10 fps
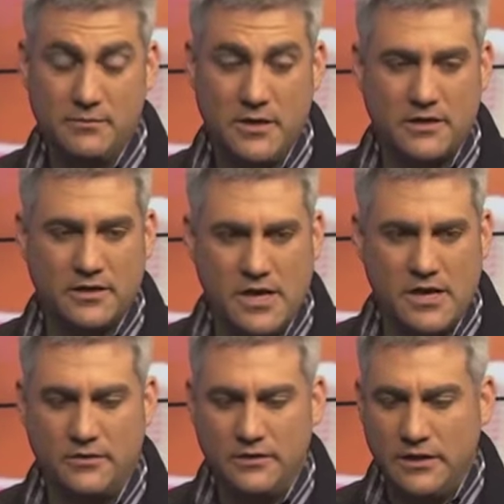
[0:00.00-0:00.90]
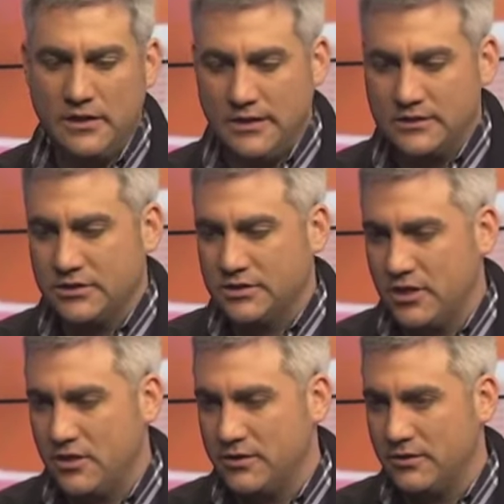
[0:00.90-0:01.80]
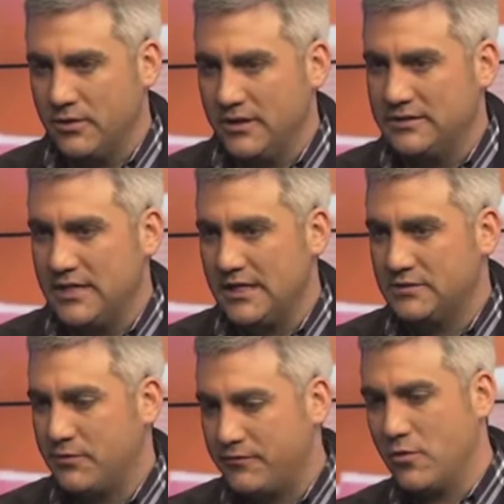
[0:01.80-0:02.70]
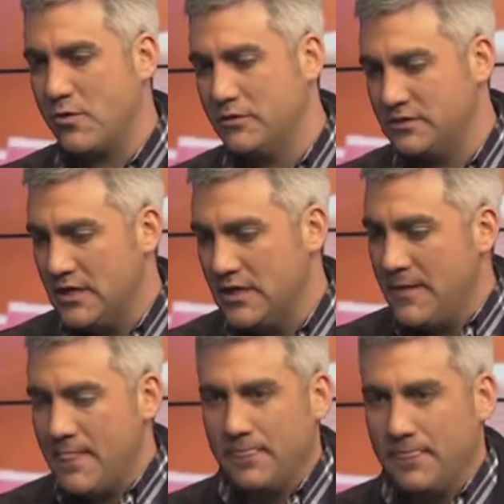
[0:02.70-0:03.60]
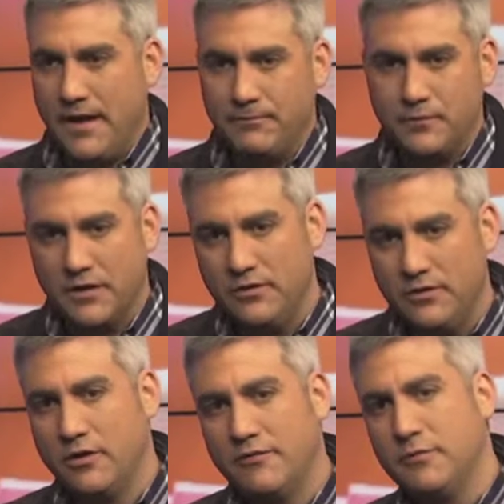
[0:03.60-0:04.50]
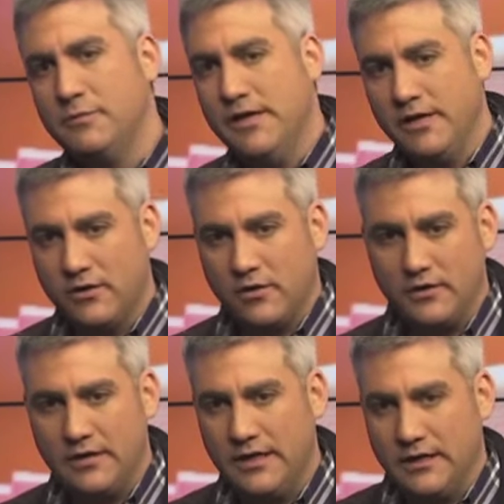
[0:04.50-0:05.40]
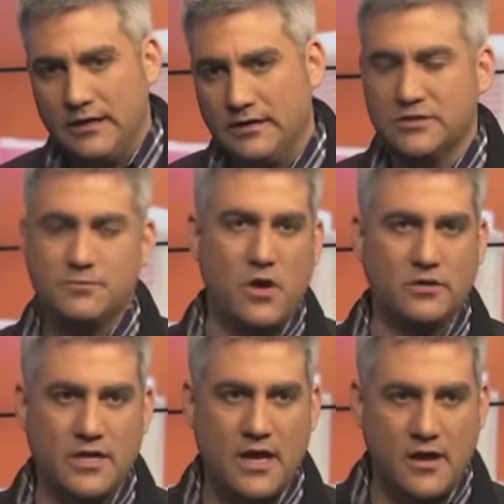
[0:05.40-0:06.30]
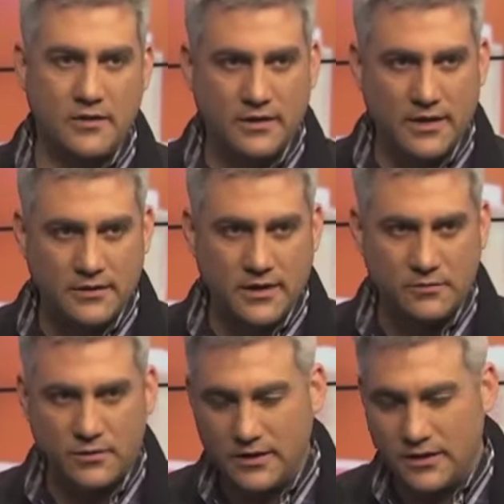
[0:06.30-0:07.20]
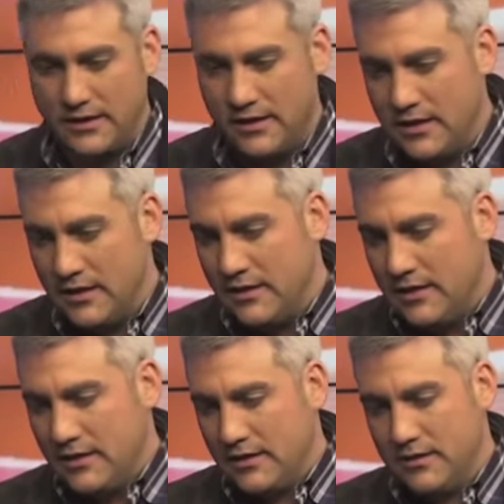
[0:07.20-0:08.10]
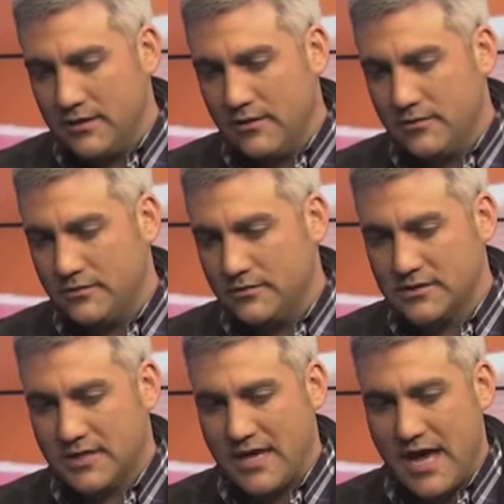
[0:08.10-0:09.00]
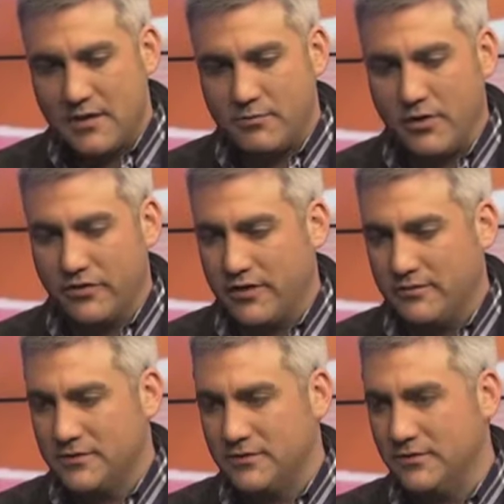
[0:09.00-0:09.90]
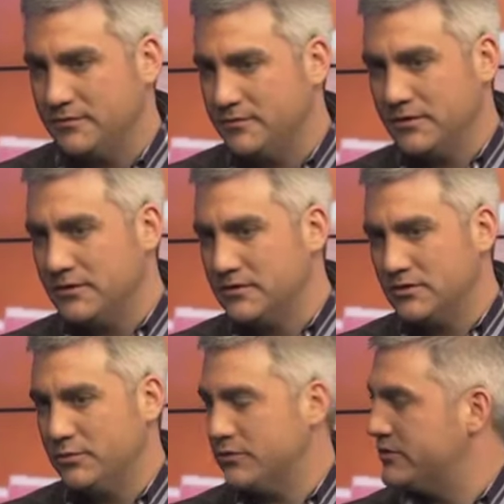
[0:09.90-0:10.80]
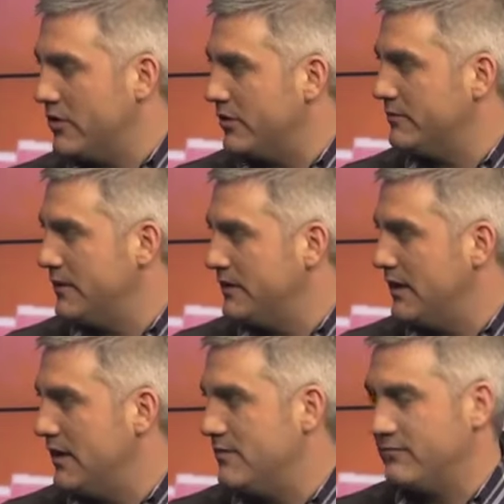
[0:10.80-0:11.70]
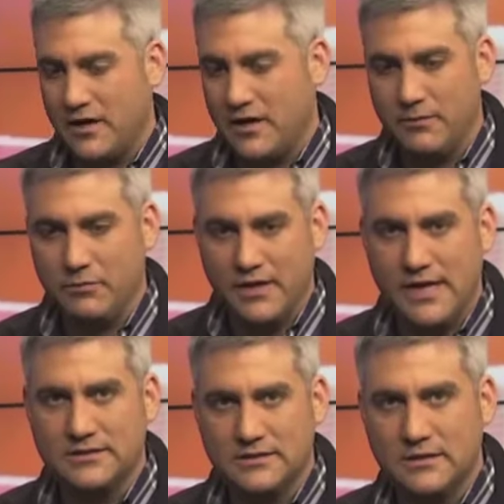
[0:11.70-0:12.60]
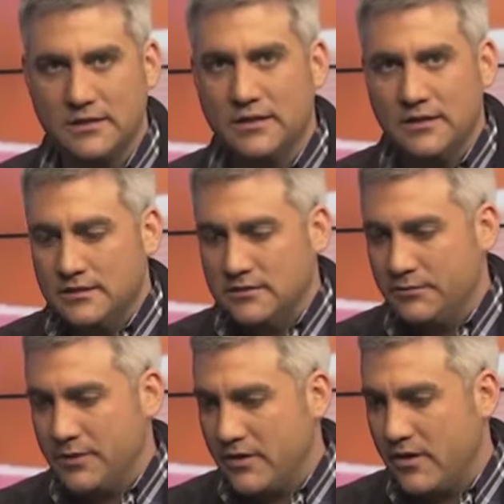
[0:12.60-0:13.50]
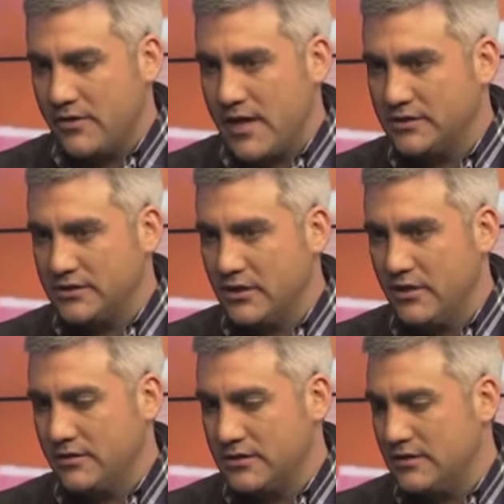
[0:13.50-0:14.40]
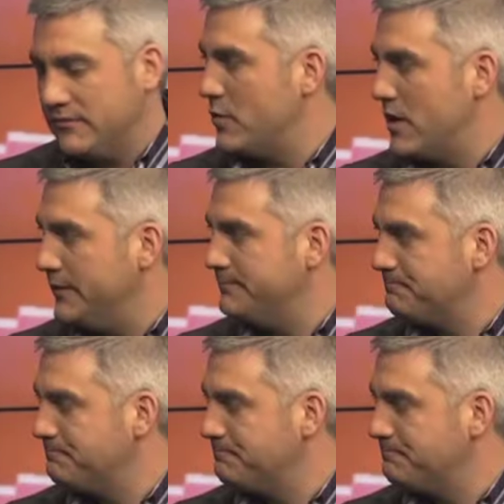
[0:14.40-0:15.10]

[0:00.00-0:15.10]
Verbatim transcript: And American Idol is a show that really takes performers that either are from here or in a small town, and they really, you know, just catapult them to superstardom. And I'm very blessed to be on that show and to have won it.